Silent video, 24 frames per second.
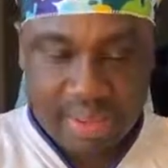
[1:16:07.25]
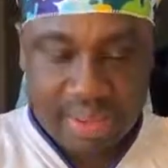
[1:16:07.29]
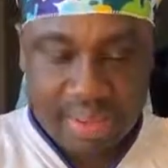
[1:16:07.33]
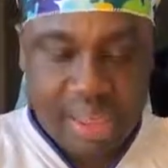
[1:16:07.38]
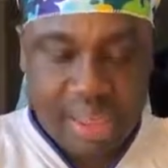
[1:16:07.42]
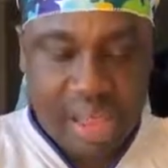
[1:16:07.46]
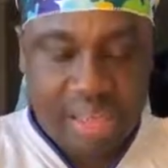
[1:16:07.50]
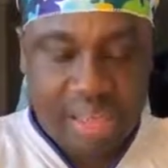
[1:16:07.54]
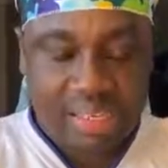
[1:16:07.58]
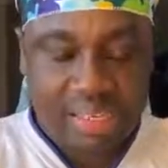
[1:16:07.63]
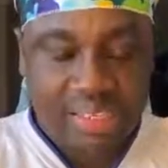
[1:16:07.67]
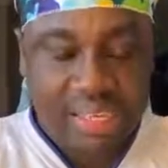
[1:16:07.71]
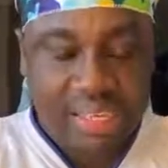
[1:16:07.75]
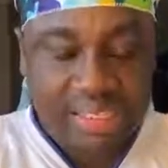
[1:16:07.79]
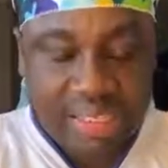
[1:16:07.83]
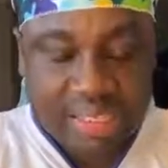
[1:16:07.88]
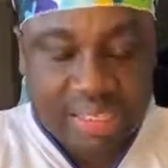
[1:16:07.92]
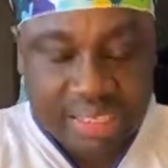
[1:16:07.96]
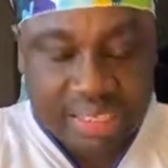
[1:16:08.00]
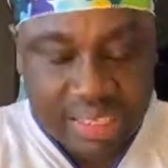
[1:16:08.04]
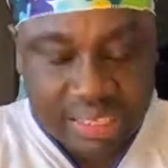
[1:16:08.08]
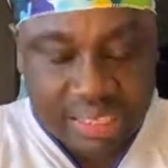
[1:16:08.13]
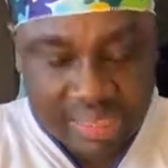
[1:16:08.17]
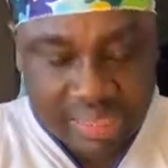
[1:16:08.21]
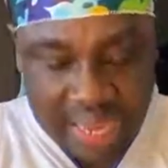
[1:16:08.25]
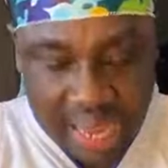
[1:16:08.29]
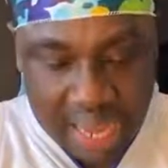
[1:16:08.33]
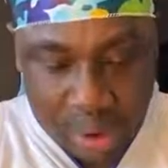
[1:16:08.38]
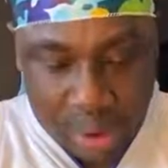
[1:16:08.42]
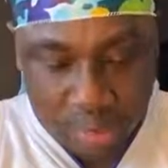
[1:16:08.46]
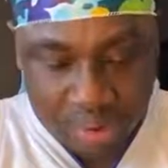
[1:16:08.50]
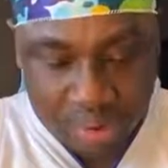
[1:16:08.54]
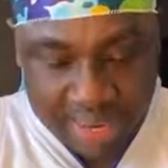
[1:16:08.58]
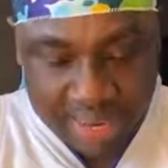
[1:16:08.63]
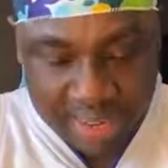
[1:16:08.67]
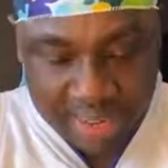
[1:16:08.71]
As I said, changing out
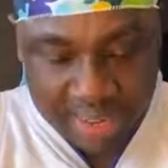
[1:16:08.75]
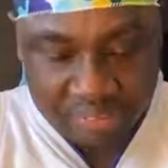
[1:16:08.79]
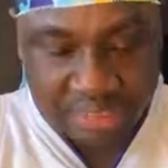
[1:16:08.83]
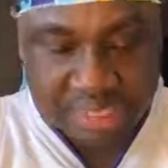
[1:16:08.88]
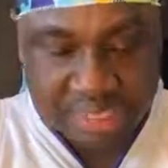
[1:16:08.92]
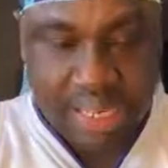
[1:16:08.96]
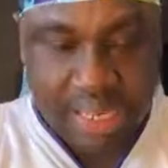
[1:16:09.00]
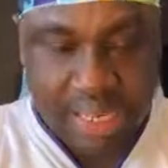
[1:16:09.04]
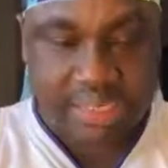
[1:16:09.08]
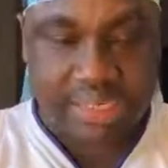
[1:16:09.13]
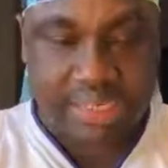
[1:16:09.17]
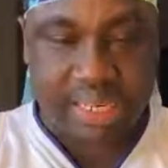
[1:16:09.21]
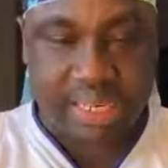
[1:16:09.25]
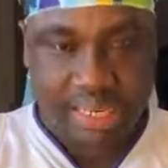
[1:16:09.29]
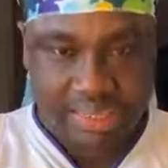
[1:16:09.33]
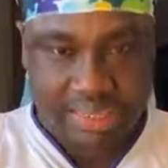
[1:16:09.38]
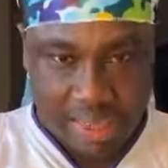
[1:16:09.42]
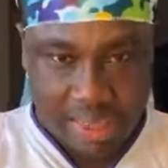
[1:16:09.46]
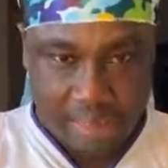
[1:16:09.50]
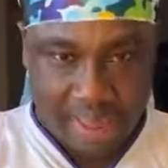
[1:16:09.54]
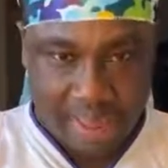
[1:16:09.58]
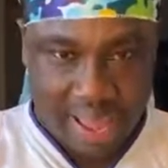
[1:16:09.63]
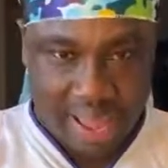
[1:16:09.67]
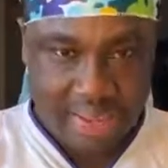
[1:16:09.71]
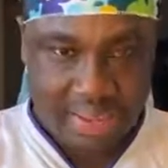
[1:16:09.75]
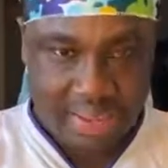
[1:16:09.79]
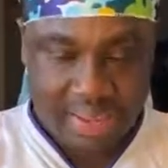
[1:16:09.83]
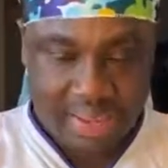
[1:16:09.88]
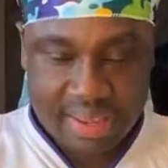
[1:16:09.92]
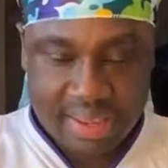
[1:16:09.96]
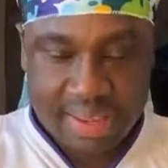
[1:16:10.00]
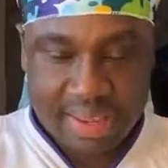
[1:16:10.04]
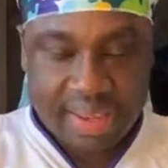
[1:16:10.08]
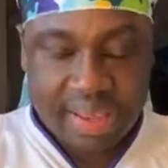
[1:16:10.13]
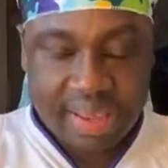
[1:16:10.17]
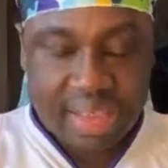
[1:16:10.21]
the invitation letter about.
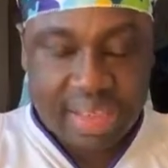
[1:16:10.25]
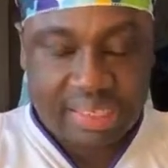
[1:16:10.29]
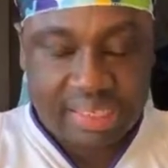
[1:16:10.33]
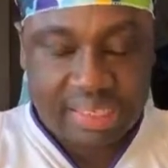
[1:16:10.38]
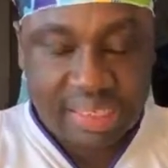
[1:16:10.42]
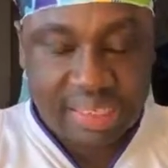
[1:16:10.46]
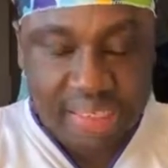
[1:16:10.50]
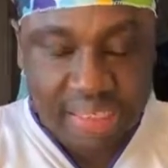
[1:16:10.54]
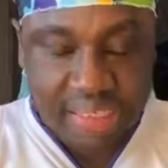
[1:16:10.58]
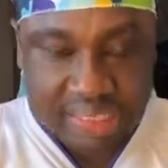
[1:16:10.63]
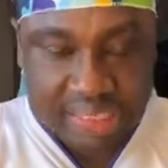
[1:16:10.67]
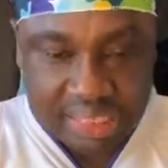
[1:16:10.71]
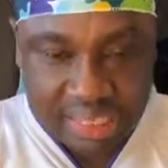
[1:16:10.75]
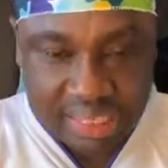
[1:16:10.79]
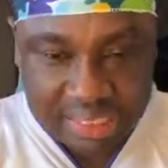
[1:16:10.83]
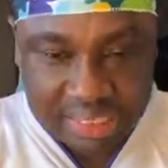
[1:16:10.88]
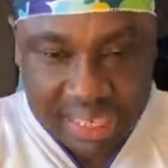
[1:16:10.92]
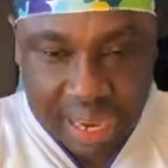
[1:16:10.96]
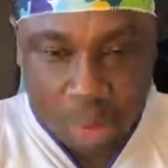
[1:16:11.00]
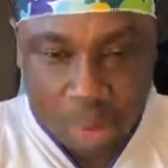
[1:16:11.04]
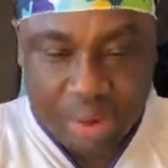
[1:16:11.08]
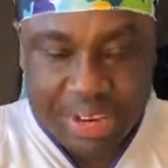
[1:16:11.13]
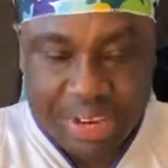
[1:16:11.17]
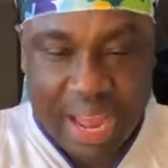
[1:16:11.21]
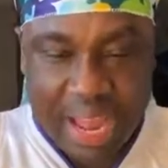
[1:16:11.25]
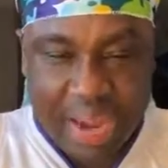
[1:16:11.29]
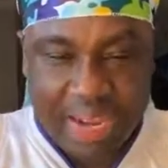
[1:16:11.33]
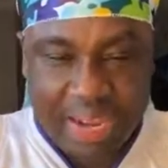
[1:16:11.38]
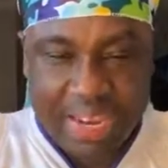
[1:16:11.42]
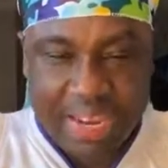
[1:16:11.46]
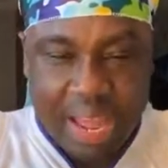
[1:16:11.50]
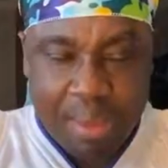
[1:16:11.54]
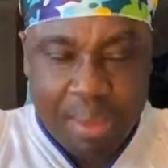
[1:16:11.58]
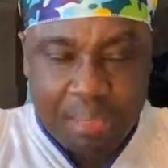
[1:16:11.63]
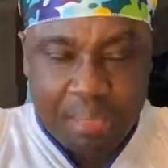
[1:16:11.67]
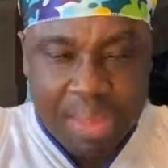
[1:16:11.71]
As I said, changing out the idea
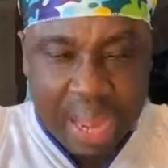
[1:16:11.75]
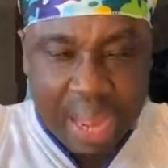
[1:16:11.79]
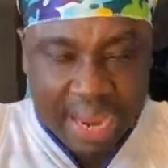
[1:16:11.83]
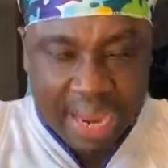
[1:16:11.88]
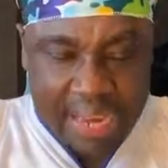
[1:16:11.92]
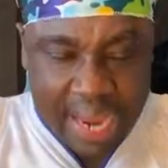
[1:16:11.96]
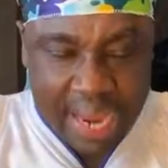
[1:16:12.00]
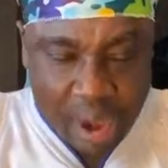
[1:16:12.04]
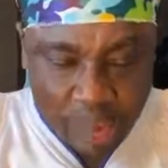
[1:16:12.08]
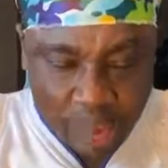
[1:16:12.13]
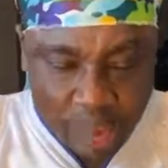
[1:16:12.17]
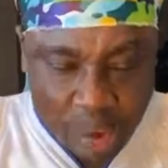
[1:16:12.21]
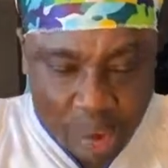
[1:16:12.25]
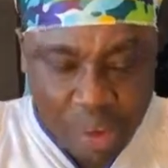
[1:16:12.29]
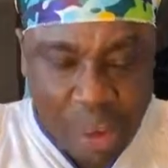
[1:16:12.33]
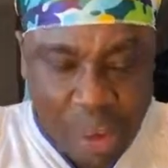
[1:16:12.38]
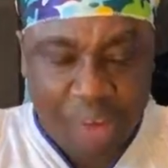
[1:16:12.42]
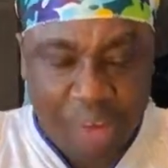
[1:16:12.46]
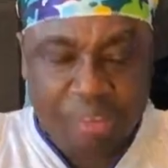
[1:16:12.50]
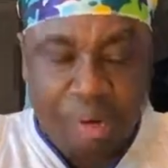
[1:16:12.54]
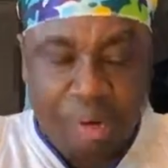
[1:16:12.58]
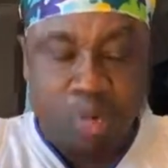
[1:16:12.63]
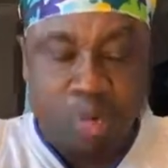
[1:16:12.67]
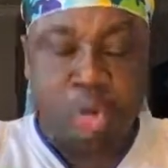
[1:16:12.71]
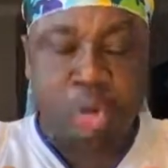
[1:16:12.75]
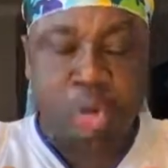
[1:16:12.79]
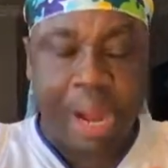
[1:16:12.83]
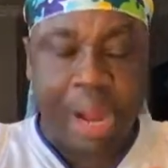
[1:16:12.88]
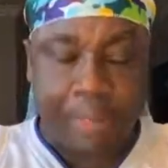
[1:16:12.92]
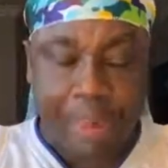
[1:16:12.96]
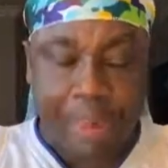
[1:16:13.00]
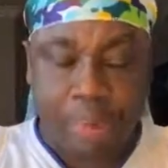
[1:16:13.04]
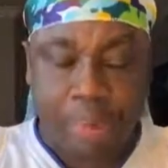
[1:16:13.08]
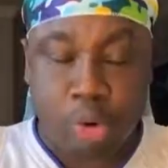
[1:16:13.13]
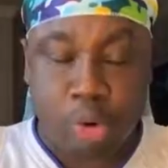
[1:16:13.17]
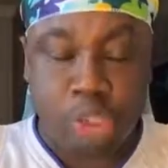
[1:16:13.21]
be a year required from you, never
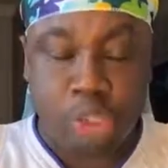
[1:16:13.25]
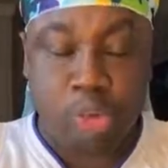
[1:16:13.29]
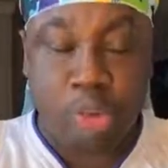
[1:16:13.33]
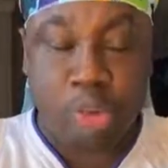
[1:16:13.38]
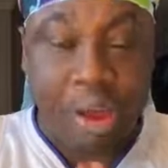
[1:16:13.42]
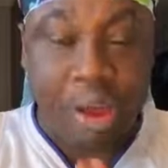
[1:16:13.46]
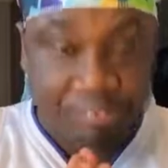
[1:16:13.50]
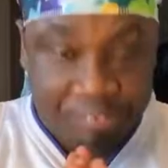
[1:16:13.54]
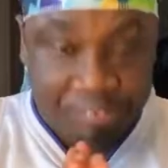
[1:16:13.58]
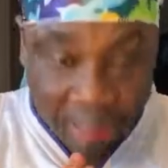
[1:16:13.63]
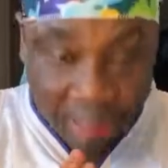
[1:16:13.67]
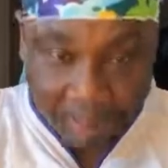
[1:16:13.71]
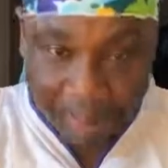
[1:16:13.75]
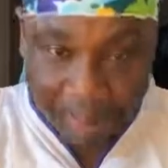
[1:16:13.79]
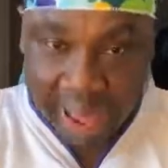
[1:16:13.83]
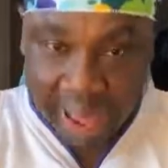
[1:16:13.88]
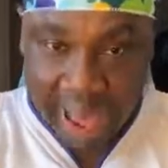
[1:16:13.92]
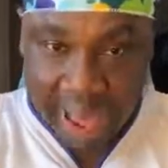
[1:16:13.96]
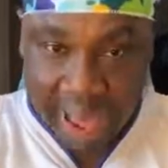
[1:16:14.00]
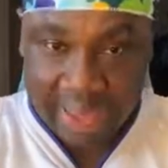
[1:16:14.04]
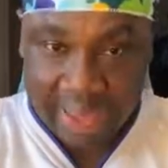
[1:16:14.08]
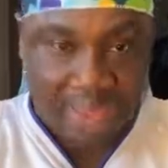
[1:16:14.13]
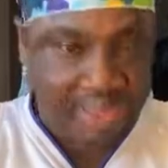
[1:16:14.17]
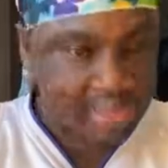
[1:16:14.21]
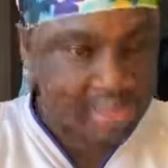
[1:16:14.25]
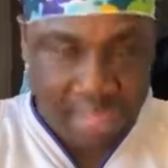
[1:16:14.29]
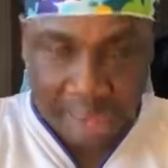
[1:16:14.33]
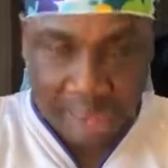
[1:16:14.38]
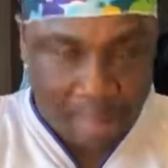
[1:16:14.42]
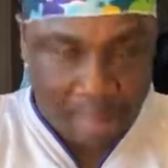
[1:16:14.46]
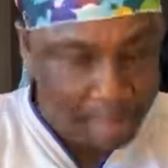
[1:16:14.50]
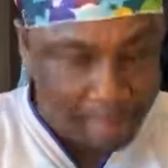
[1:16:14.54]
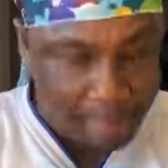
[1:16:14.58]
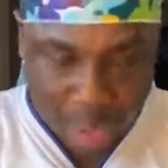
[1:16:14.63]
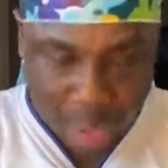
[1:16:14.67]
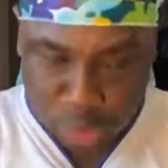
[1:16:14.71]
because one farm bar, you have a
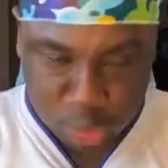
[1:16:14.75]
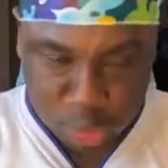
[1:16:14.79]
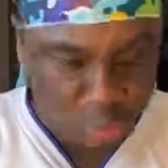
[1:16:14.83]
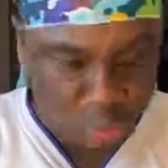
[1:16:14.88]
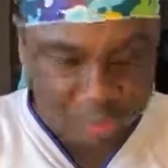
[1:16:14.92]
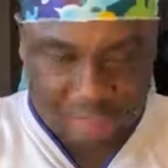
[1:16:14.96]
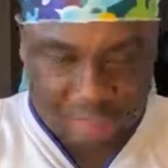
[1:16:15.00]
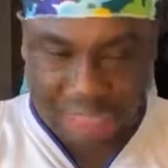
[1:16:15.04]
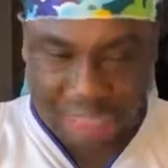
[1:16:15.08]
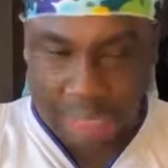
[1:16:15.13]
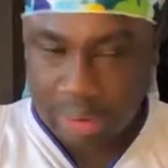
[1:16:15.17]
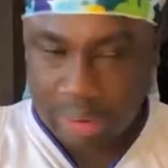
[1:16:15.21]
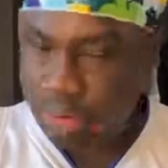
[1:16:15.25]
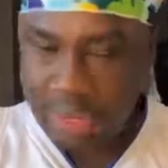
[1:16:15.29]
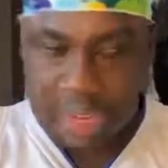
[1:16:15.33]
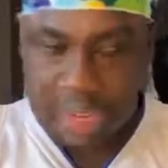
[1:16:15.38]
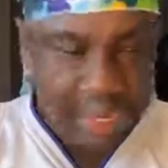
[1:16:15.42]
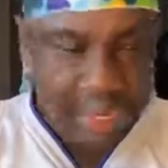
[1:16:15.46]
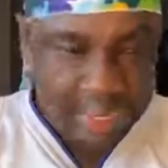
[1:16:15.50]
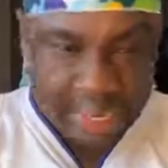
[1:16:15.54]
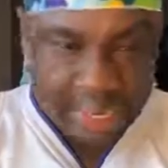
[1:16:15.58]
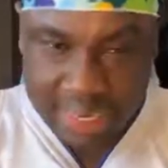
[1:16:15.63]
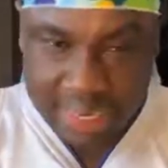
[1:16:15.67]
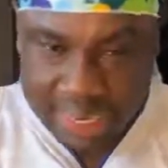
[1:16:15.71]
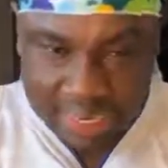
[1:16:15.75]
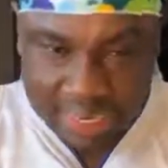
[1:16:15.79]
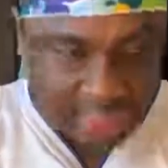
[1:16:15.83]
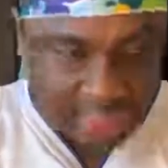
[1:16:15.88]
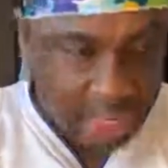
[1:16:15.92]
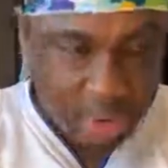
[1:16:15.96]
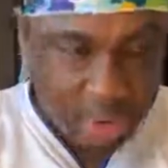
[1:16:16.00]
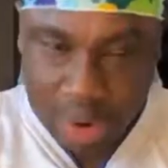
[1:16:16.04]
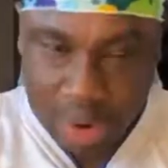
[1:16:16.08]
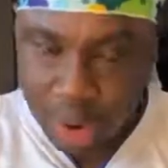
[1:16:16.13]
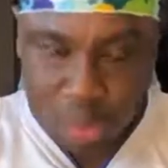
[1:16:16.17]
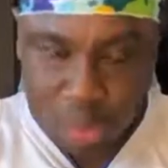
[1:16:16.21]
bounce of this animal. You need
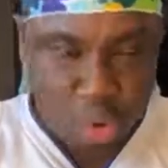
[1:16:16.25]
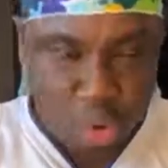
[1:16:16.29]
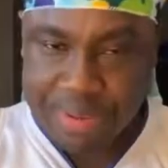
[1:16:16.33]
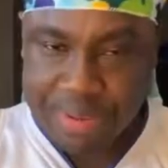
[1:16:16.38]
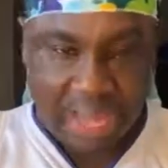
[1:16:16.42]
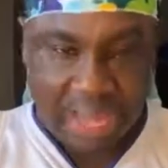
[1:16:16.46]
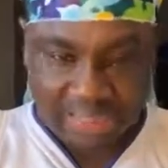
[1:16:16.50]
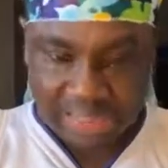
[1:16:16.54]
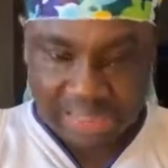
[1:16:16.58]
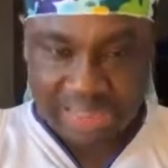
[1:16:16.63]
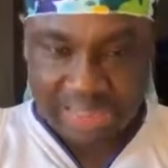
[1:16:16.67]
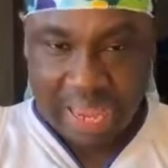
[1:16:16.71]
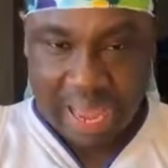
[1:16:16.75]
general ruby at the sa.